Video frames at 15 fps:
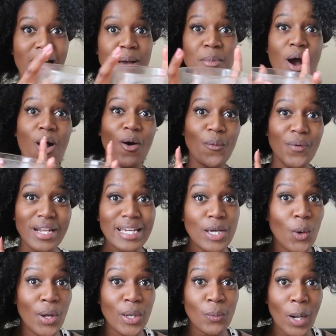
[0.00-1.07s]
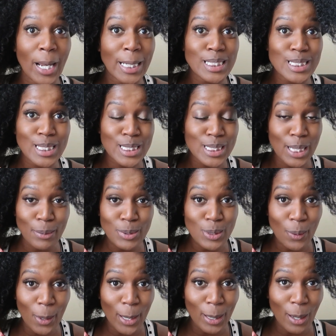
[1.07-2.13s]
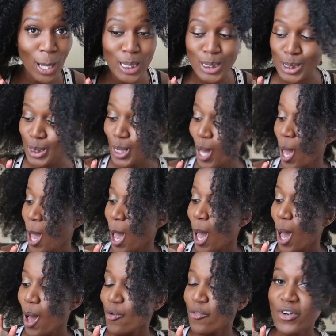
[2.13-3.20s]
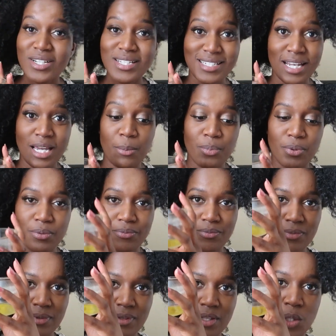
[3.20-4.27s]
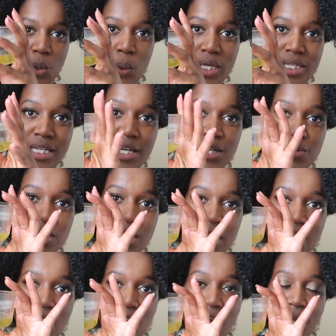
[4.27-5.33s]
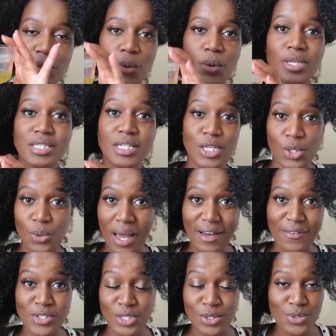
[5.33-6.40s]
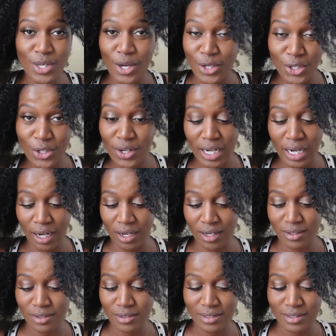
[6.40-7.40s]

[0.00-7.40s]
I'm already going right into the tips already, guys. First tip. The oils I use in hair are not the oils that you have to use on your hair.